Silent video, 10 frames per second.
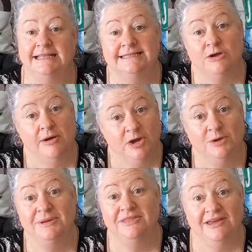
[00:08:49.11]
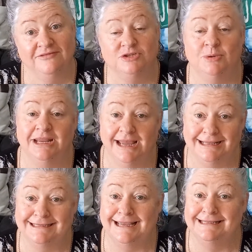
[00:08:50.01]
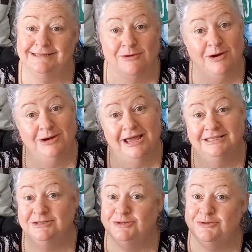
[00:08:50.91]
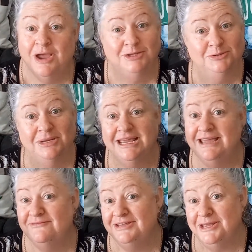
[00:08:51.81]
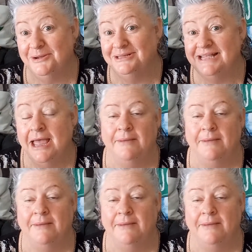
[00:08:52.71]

So I'm going to be there for 28 days. So I would like to do 28 videos.